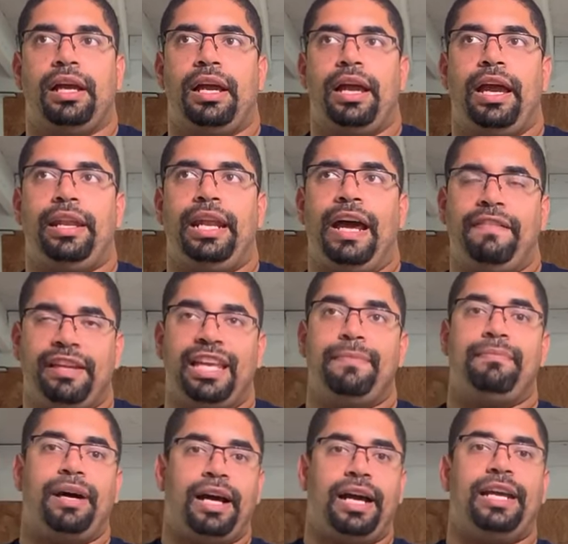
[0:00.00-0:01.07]
and not have to keep
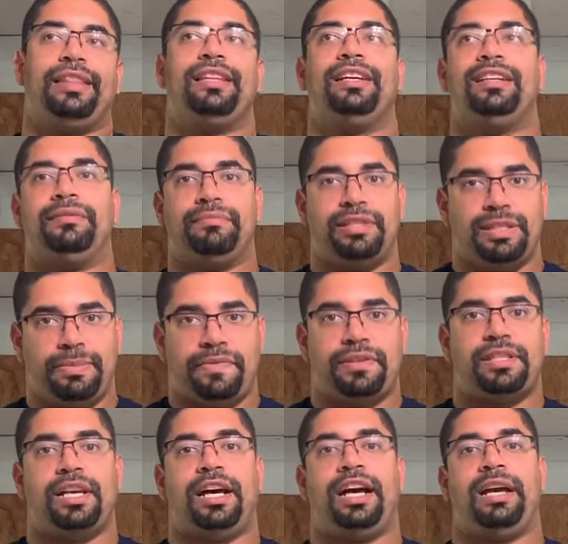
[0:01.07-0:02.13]
buying them and spend the
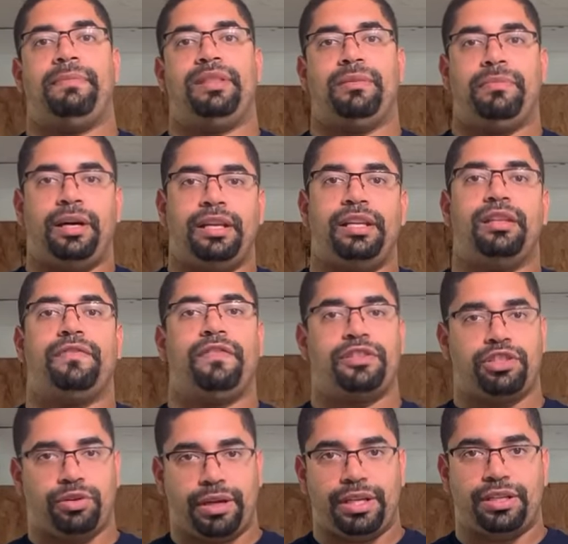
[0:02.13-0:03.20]
time and the money and the
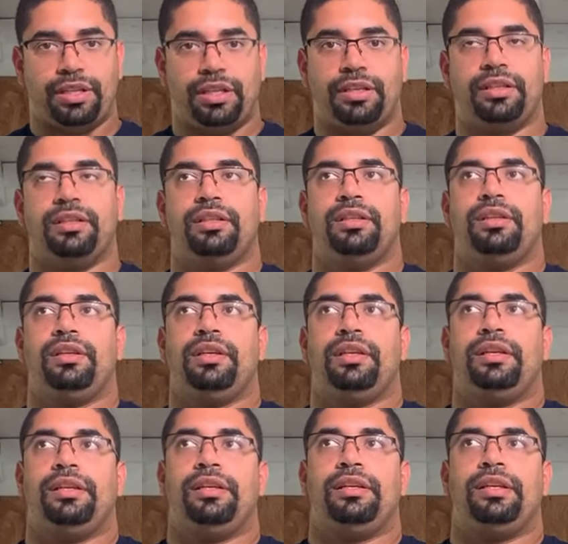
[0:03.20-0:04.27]
frustration
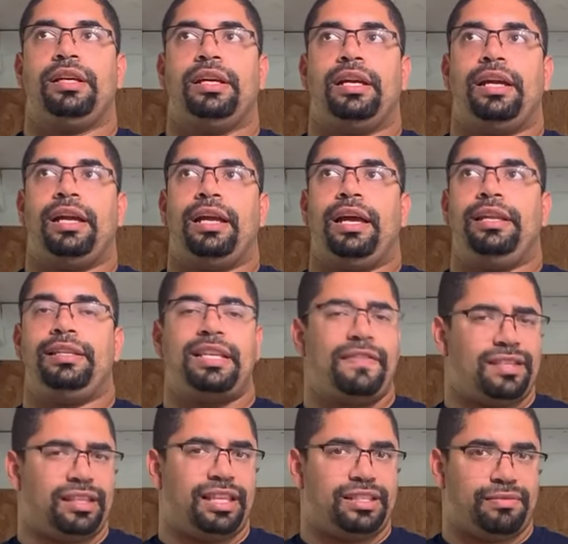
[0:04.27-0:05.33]
this just
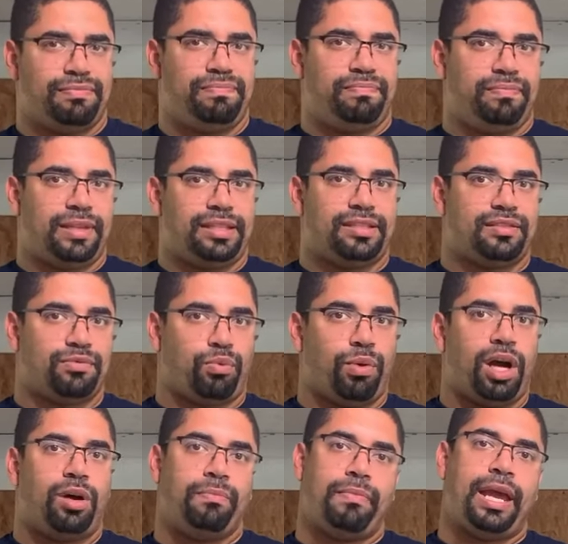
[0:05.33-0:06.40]
something that's that's
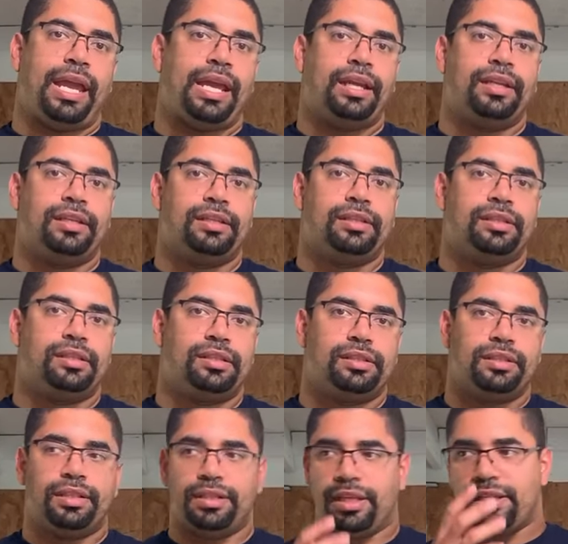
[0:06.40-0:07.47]
well made.
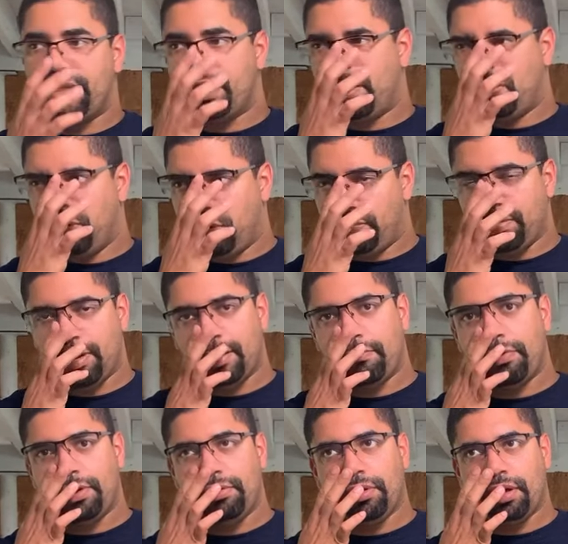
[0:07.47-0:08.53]
So
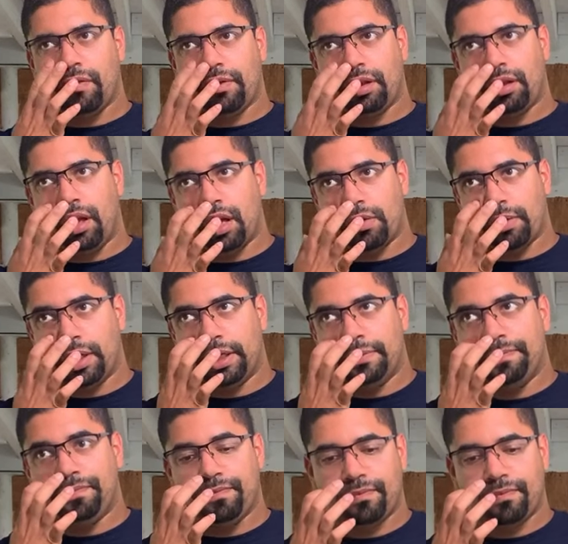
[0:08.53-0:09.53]
when you look over the long run,